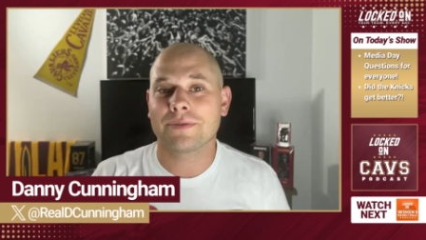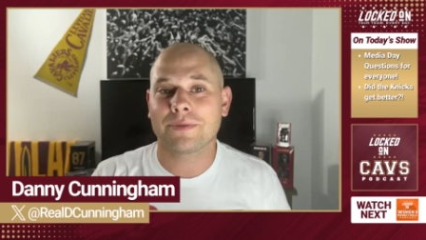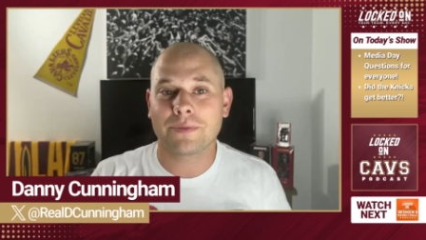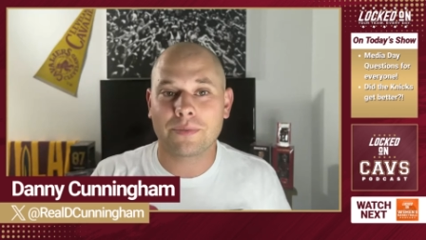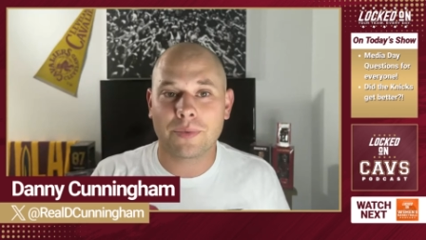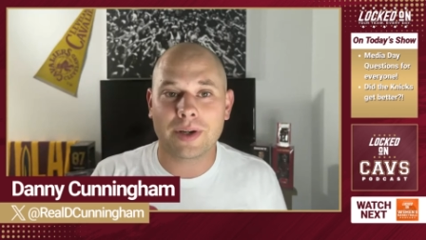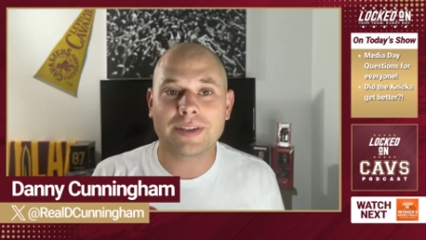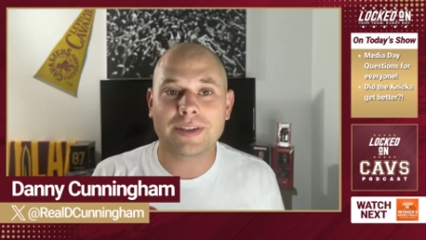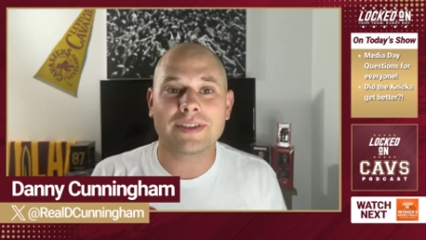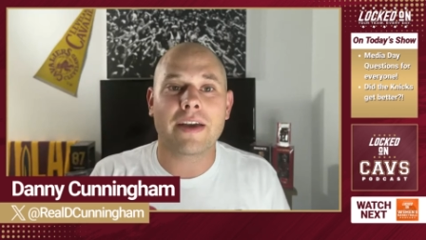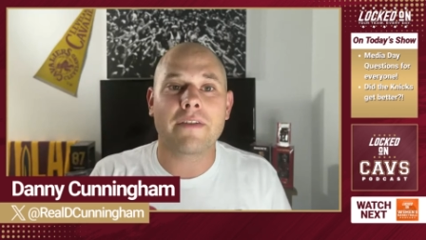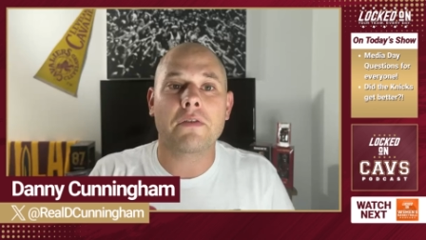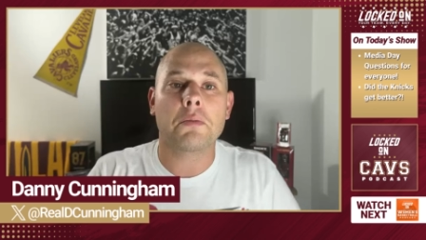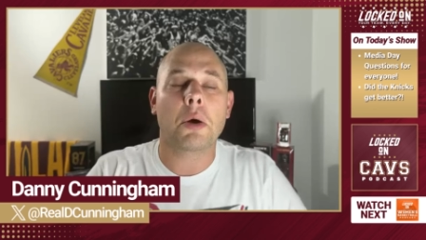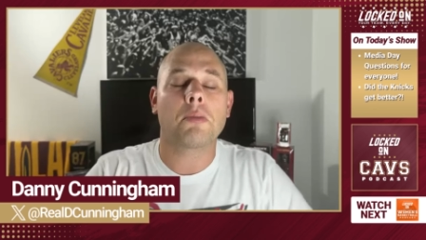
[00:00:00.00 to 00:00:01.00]
what does
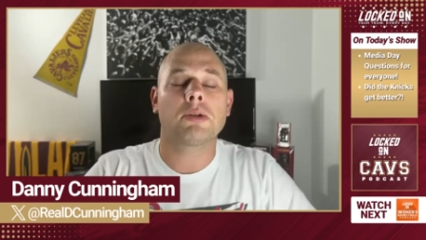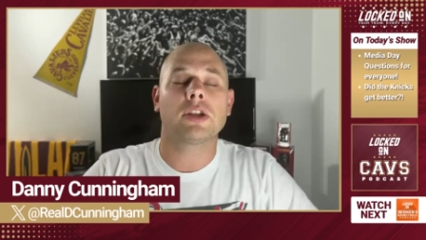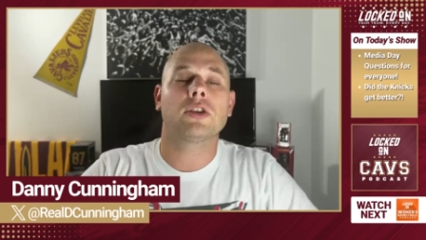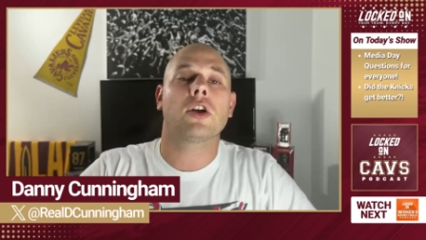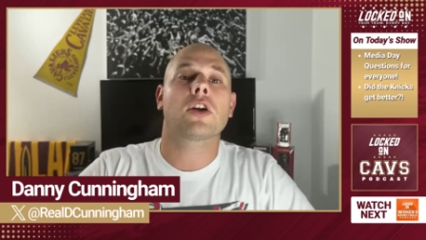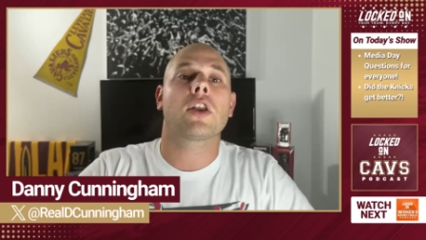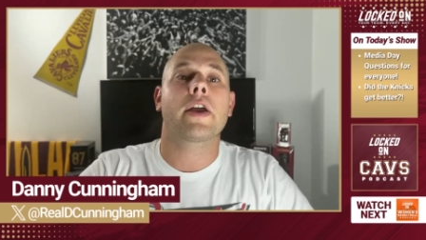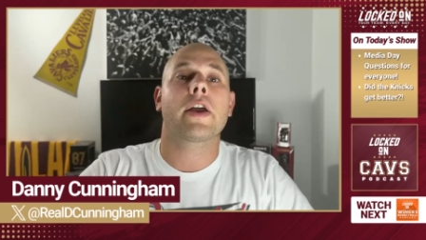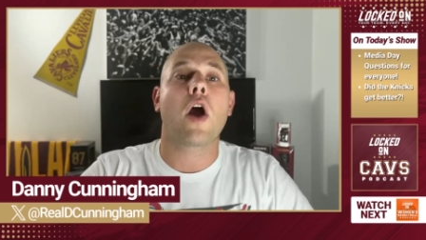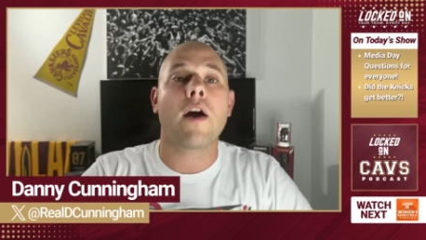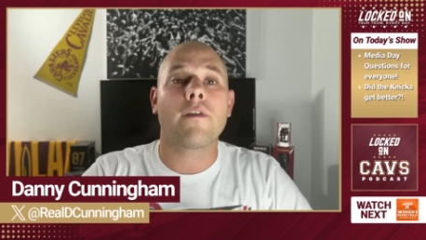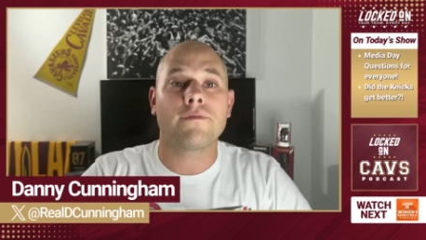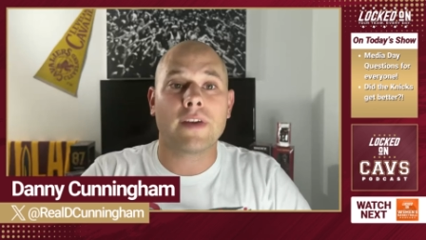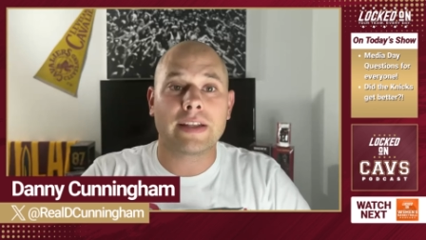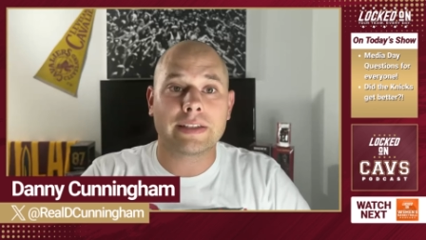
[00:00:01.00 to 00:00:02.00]
Evan Mobley look like
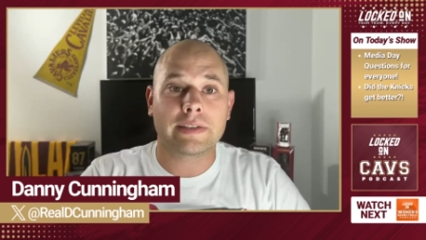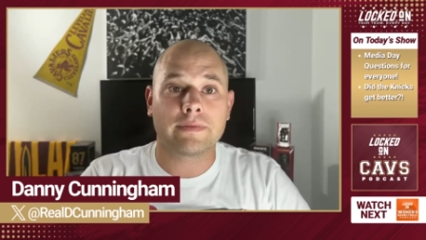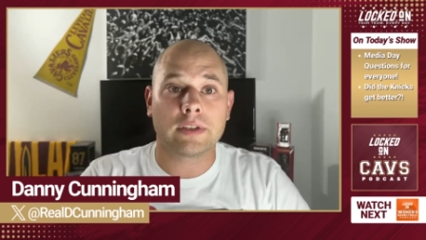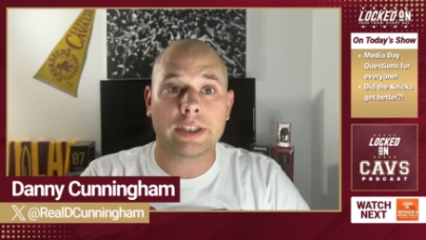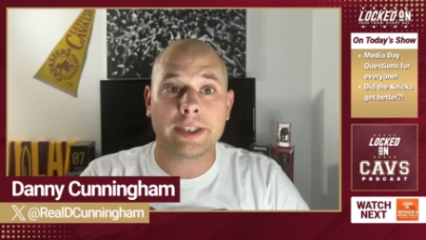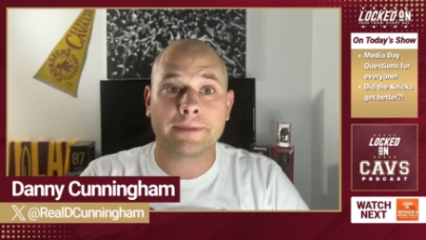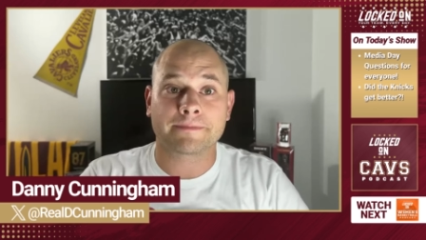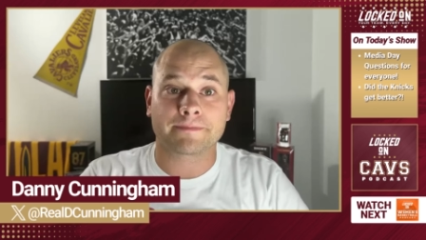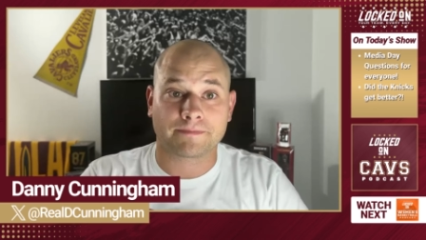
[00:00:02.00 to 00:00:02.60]
offensively